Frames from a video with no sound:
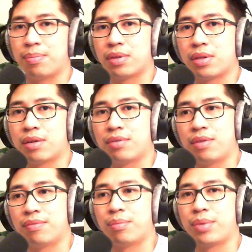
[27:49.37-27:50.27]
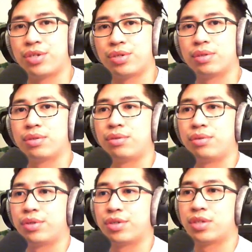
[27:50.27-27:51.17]
a lot of the information
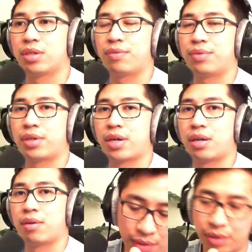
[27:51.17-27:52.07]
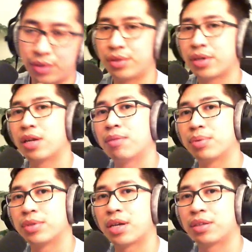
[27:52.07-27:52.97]
to yourself. You're kind of
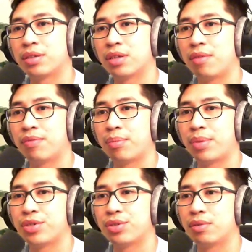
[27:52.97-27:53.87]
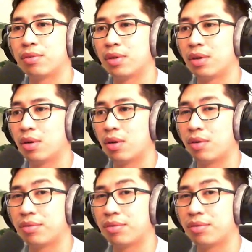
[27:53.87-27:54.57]
protecting the information of